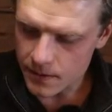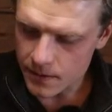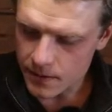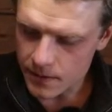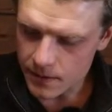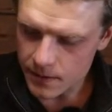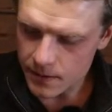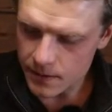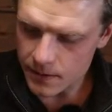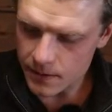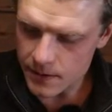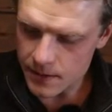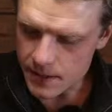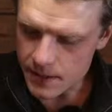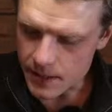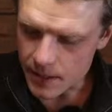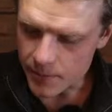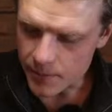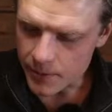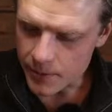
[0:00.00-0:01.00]
In the
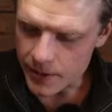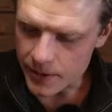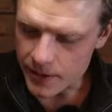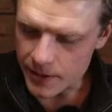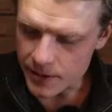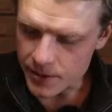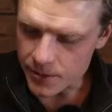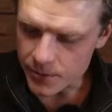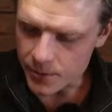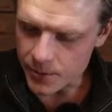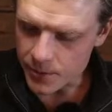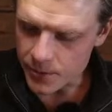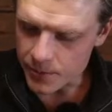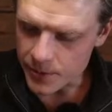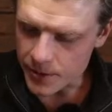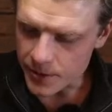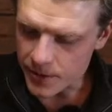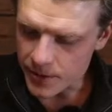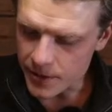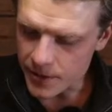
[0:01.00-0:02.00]
same way that you would when
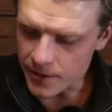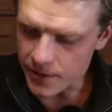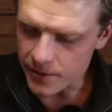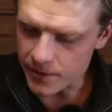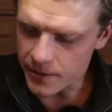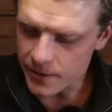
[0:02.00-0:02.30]
you're kind of